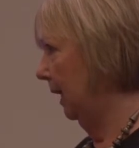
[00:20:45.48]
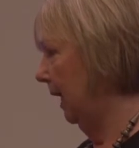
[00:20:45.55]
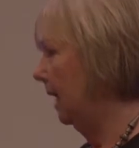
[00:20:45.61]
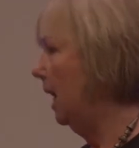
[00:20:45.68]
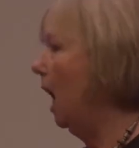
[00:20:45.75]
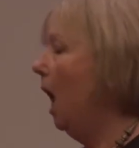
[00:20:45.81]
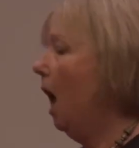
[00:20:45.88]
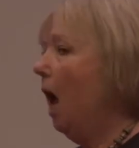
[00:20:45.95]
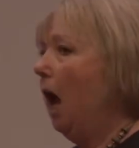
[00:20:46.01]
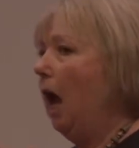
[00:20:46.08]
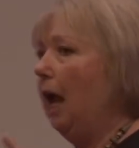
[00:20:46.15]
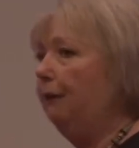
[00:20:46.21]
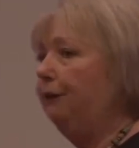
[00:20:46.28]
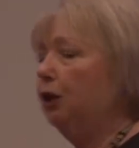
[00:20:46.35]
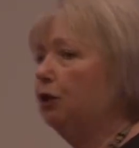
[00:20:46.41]
Okay?
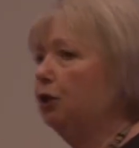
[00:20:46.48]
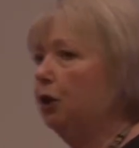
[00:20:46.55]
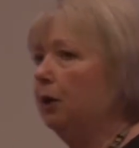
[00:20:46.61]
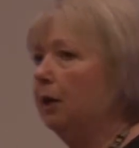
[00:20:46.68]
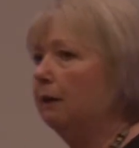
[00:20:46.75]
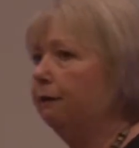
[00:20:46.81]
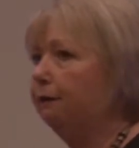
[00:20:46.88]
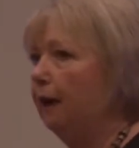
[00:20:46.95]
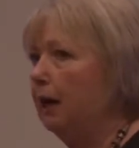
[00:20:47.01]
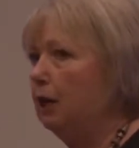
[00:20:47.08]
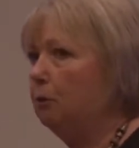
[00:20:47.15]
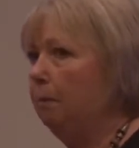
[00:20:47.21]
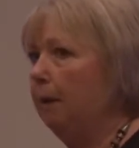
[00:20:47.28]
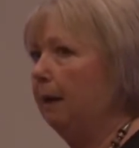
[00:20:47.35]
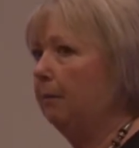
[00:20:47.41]
If you're doing a
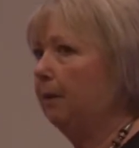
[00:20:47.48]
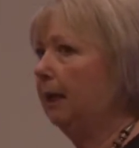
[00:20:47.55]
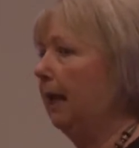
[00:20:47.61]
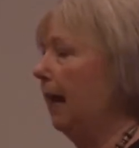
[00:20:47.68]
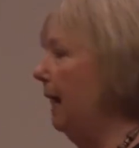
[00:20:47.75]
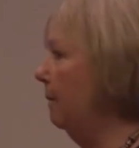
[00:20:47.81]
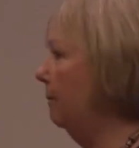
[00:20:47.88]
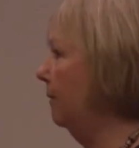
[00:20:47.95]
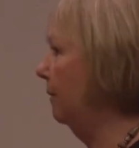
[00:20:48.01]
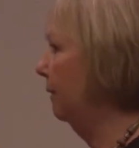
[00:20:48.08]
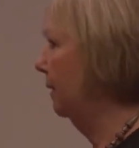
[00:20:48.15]
fresh PIP claim,